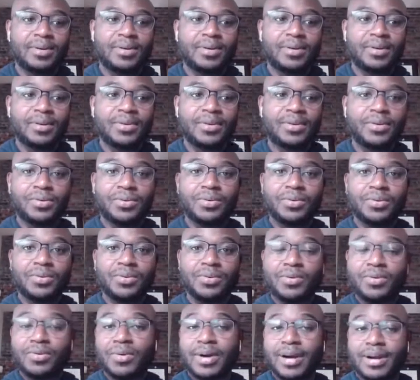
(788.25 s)
who
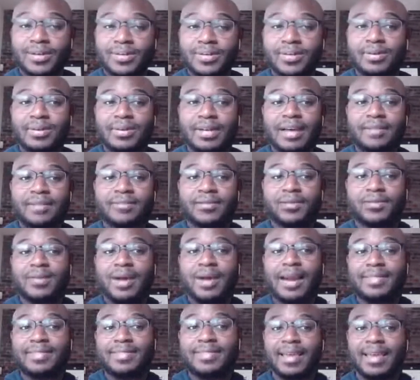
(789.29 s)
are at a certain level,
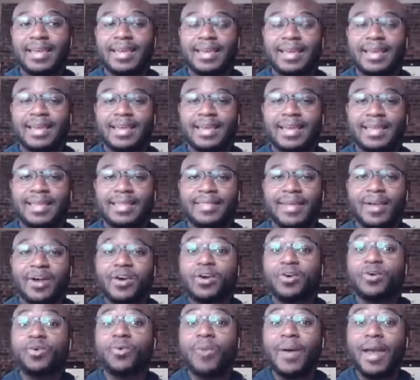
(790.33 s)
right? They're
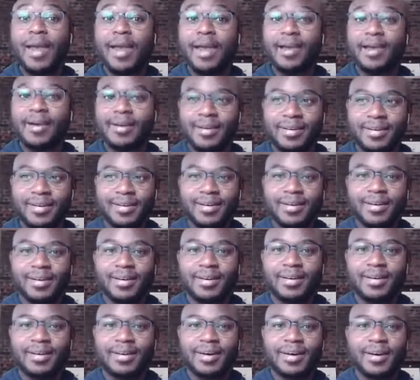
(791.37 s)
aware
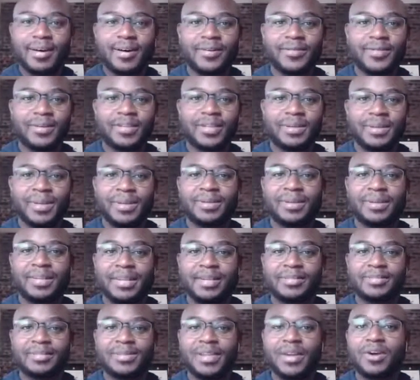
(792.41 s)
of their limiting
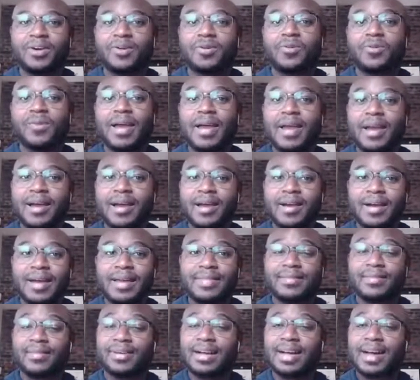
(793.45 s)
beliefs. They are aware and
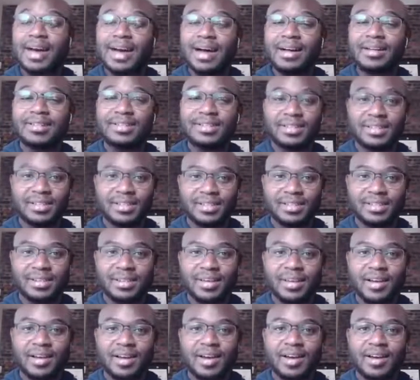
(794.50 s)
they're conscious
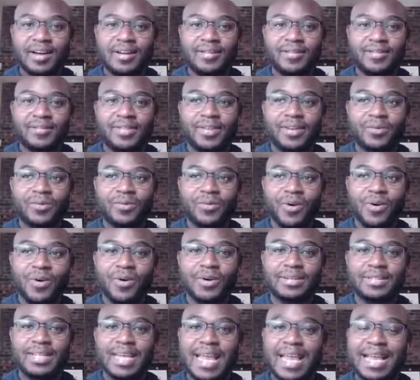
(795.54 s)
of their
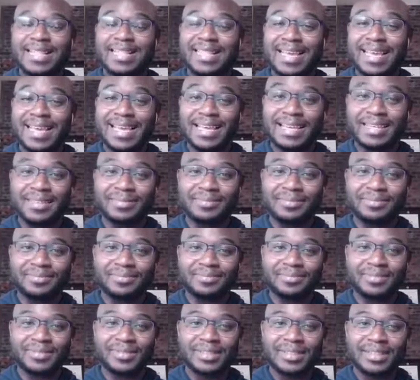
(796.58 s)
words, and they
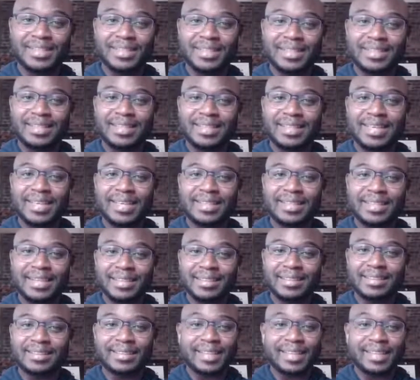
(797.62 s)
adapt,